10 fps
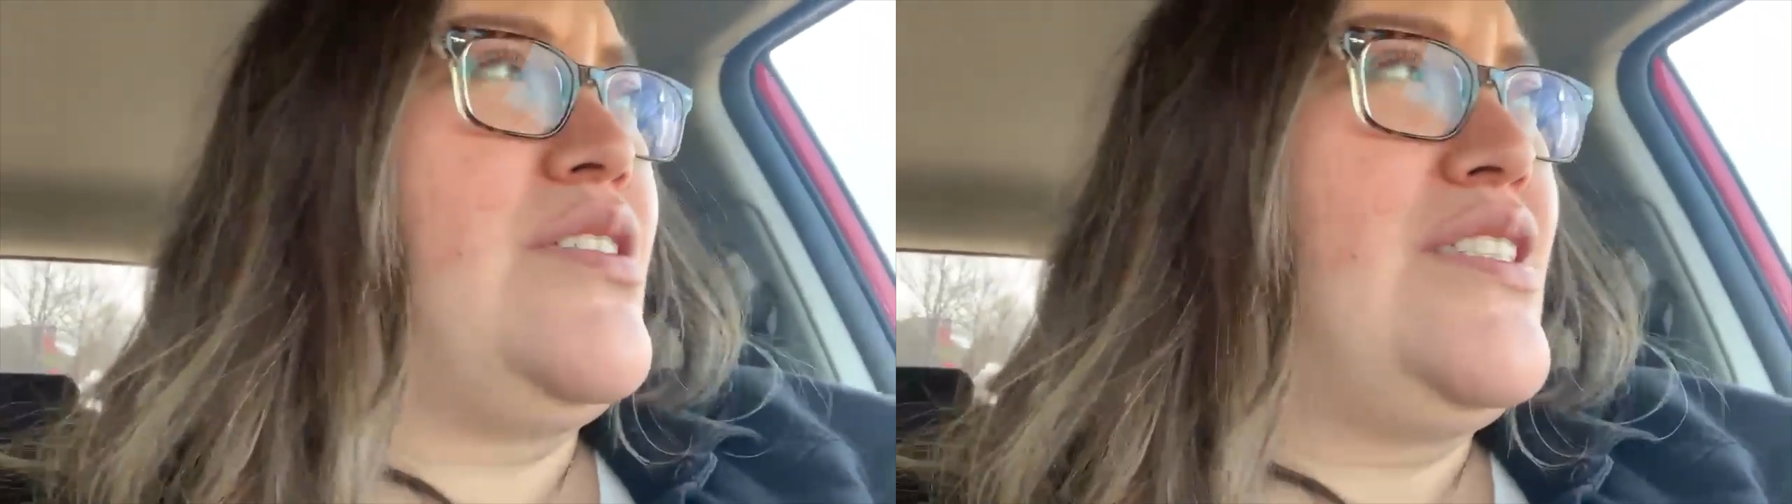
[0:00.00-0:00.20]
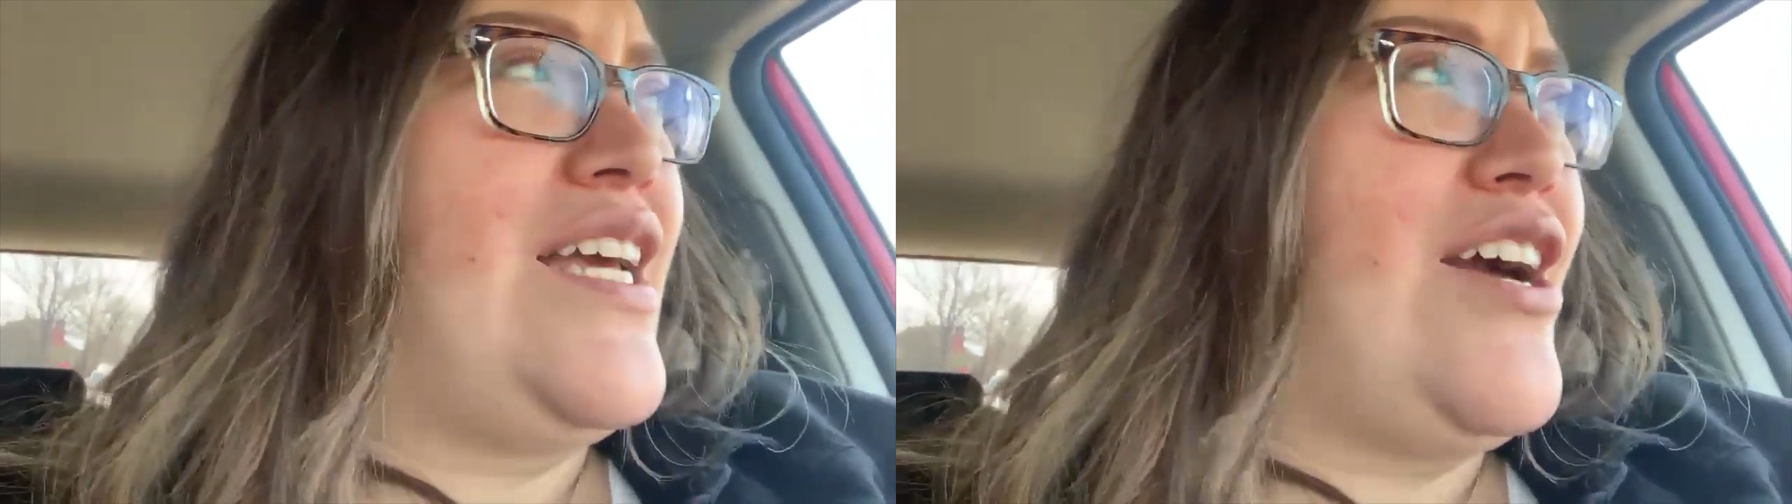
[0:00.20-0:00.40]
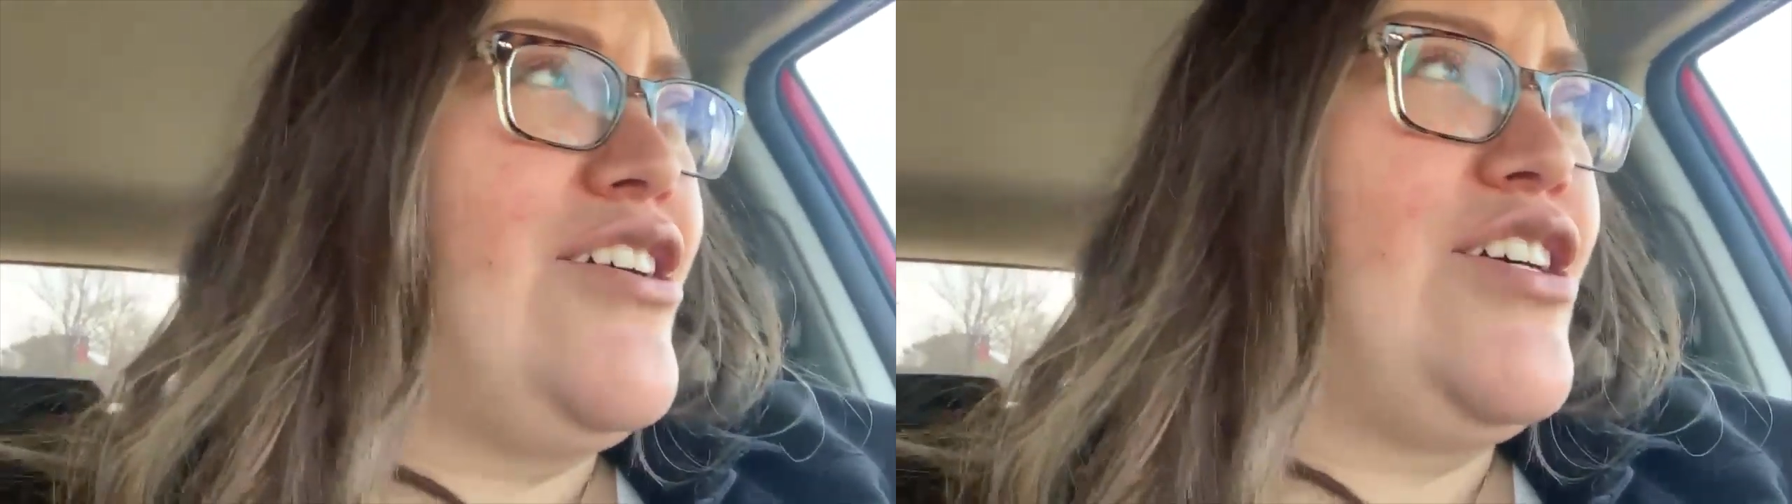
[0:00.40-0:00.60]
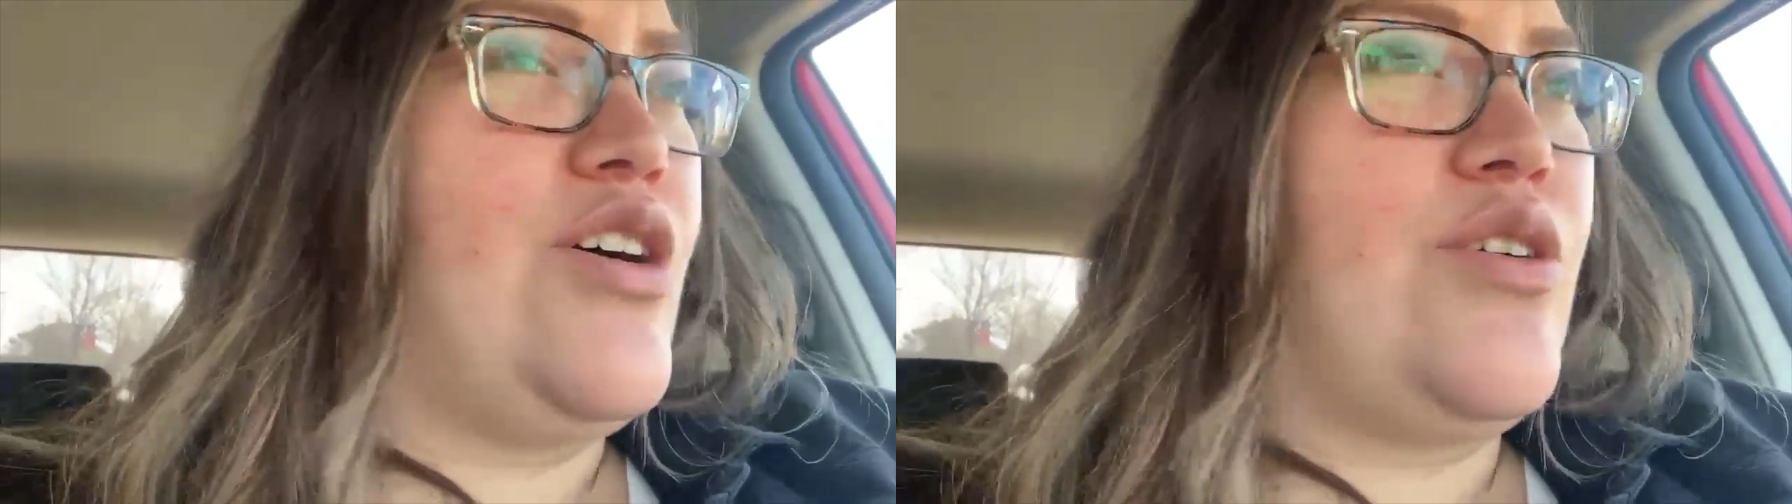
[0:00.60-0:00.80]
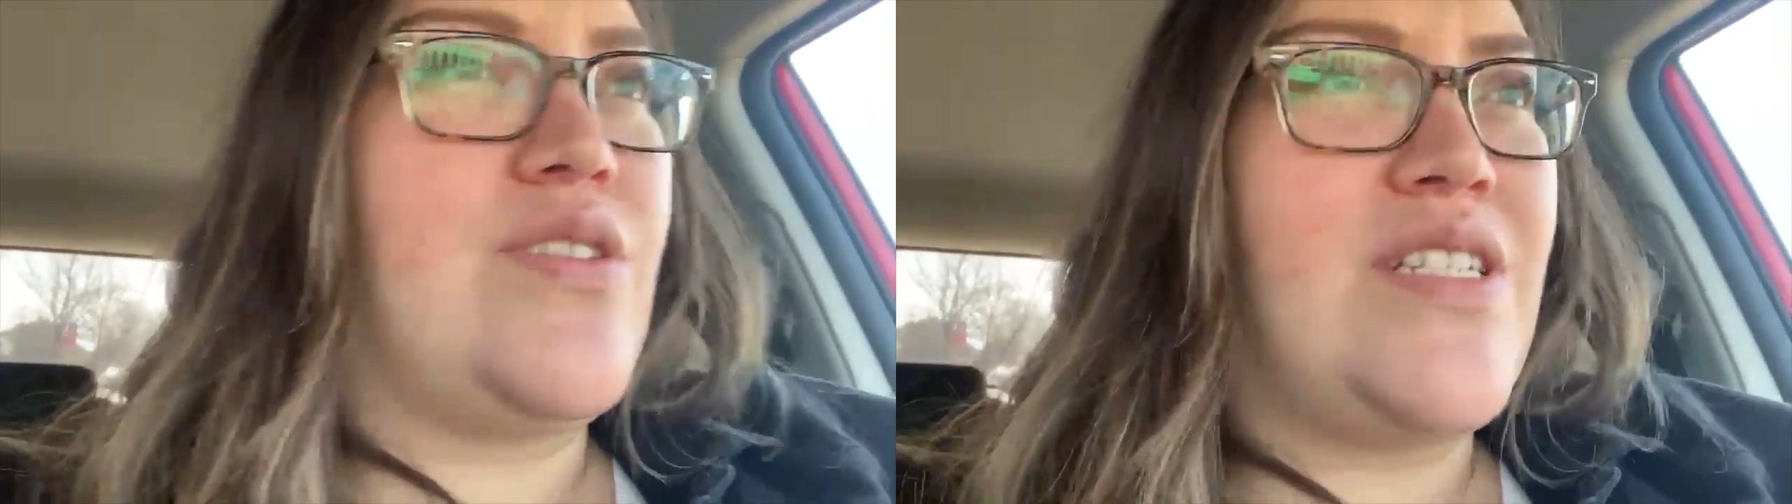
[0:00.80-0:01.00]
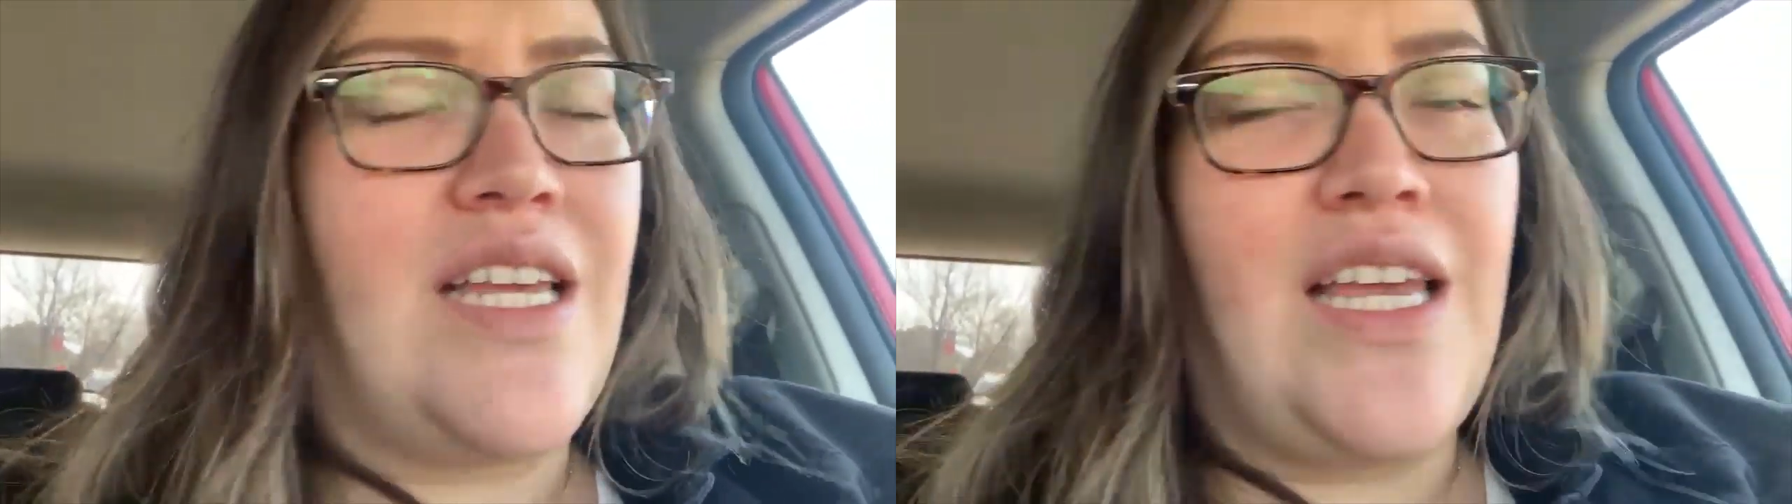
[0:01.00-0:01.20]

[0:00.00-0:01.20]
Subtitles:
see how it goes.